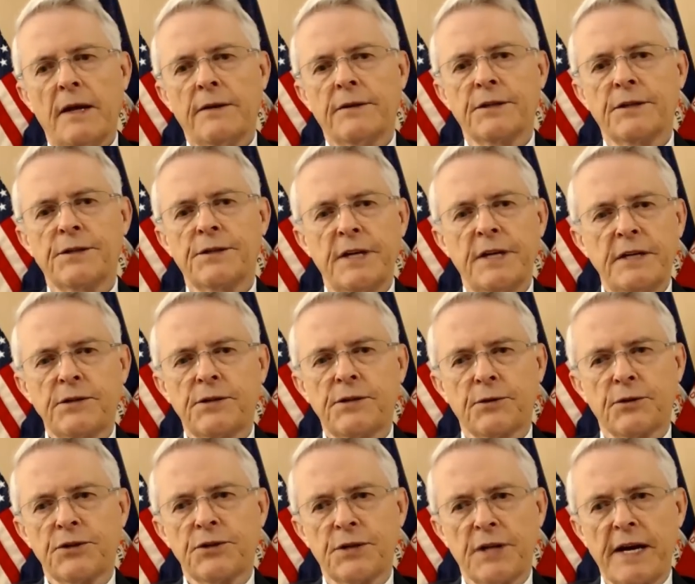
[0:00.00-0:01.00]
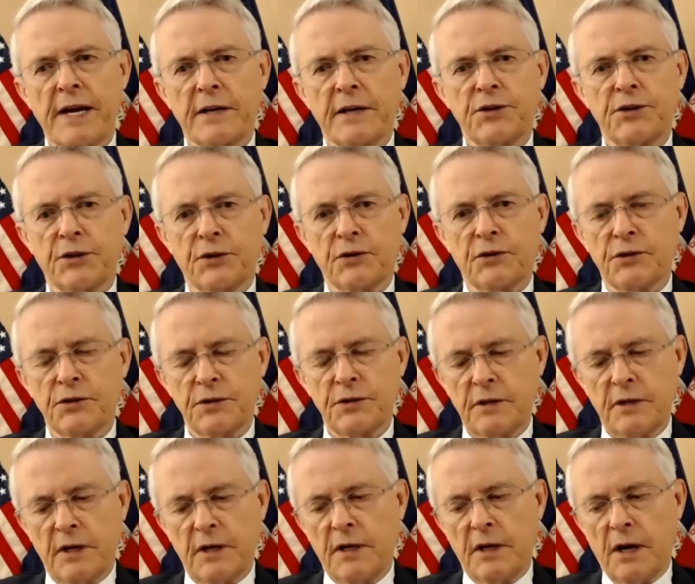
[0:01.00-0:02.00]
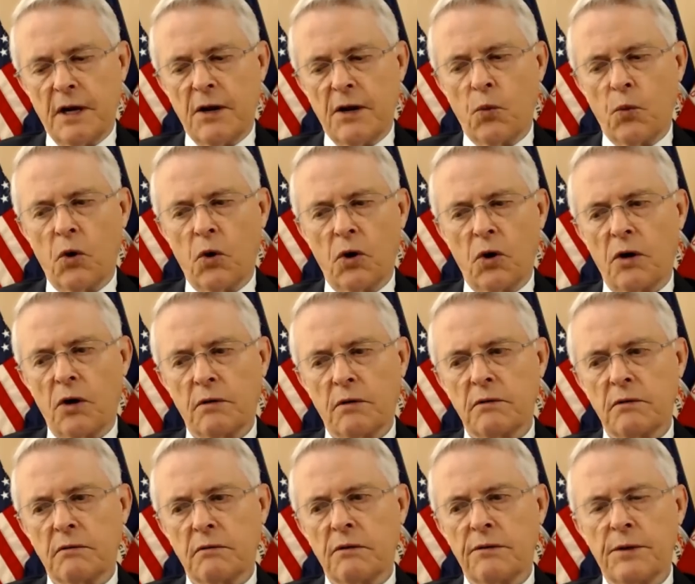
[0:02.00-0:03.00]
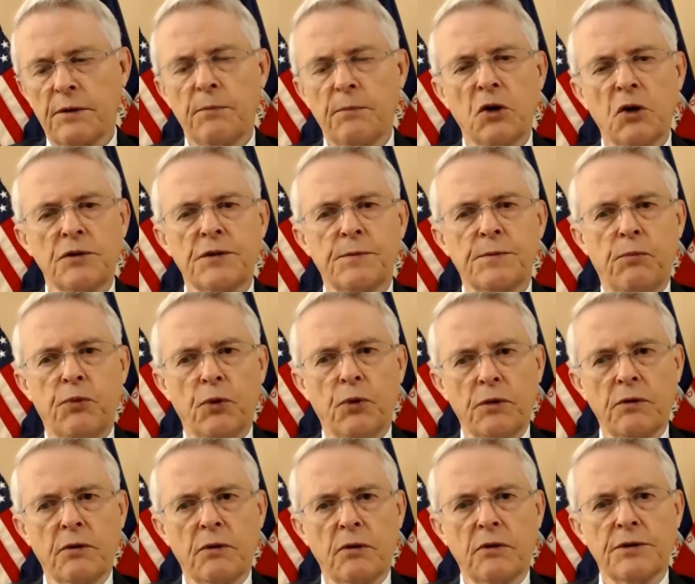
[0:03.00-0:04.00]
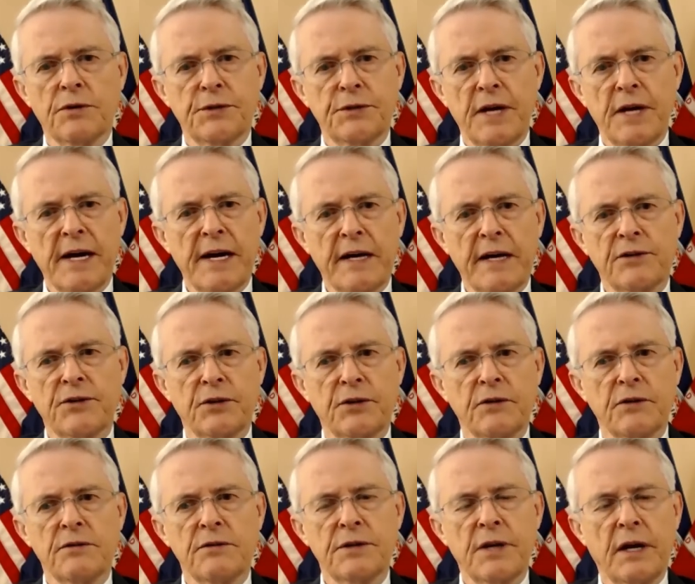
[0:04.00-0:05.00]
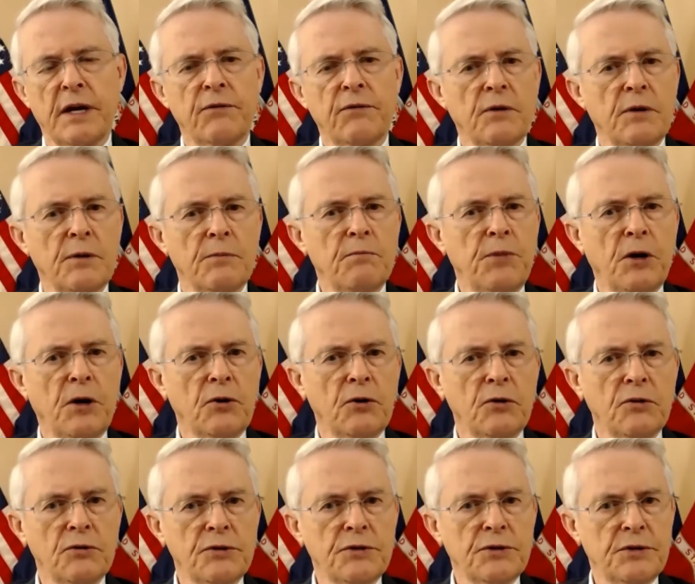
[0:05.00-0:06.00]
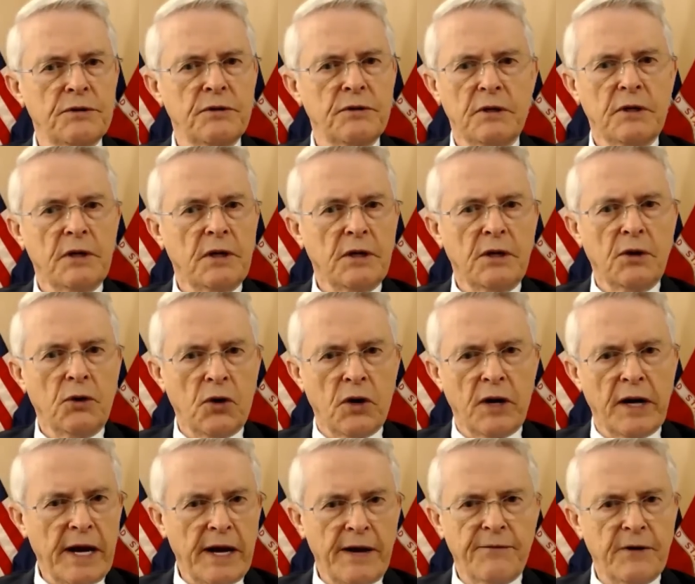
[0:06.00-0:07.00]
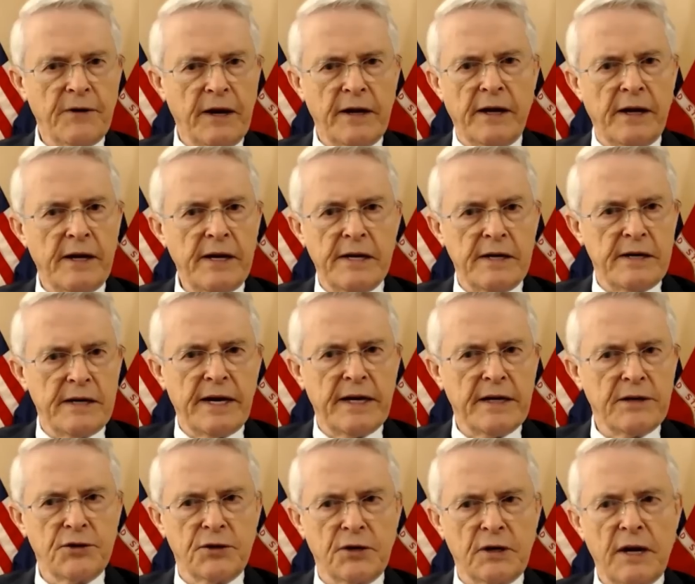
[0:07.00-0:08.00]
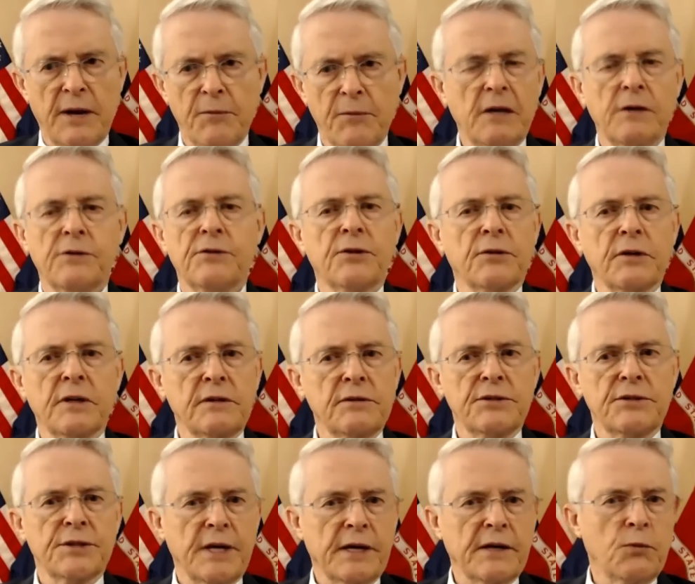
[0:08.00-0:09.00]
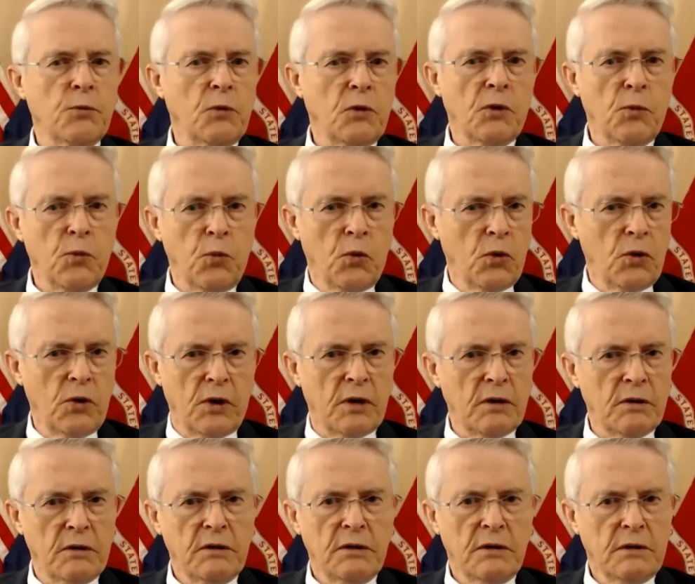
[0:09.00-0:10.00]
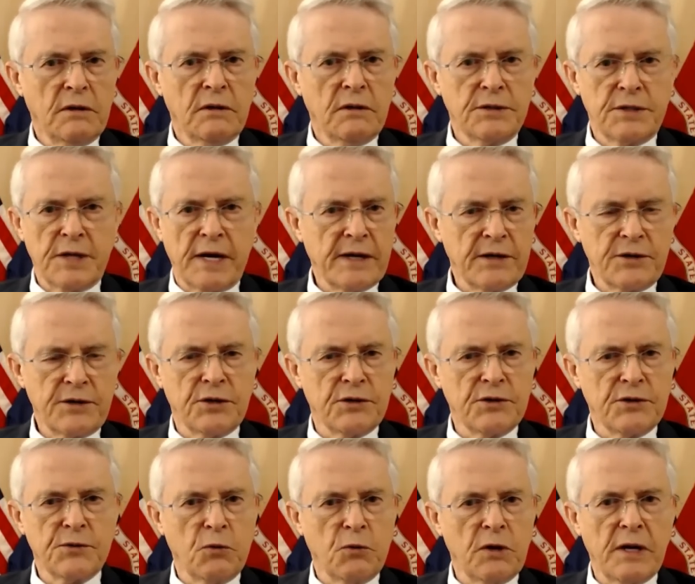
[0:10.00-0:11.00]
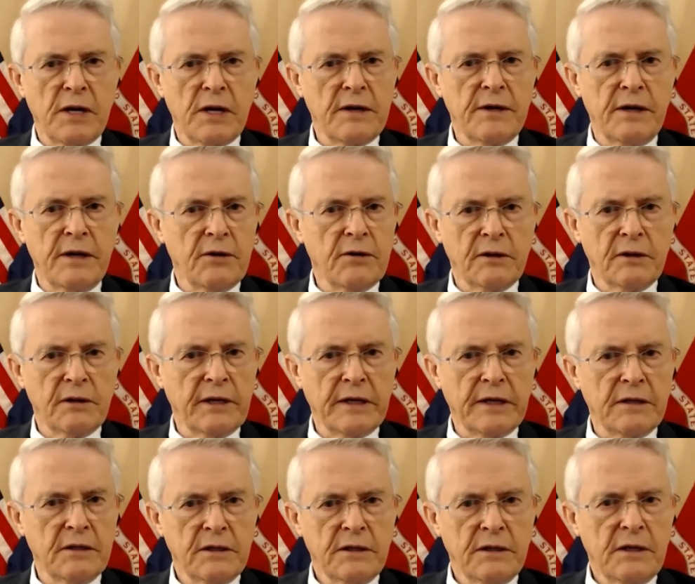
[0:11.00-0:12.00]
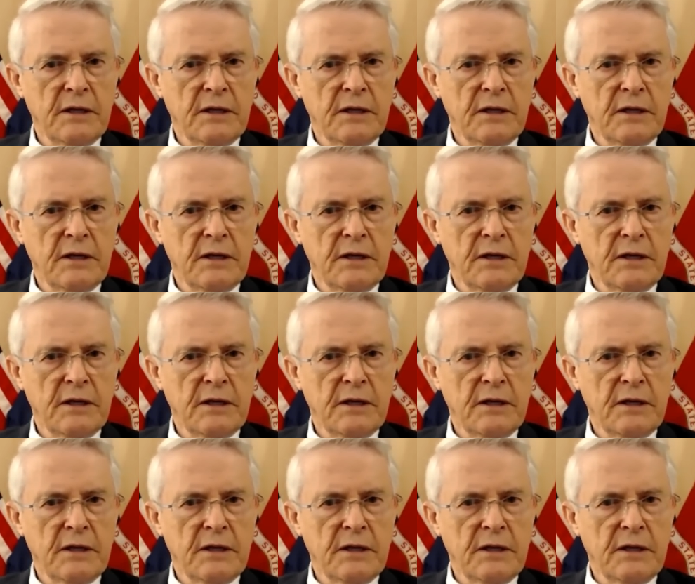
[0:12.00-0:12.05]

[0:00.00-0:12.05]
The Caesar sanctions were the most brutal sanctions ever imposed on any nation. I mean, during the Second World War, sanctions were not nearly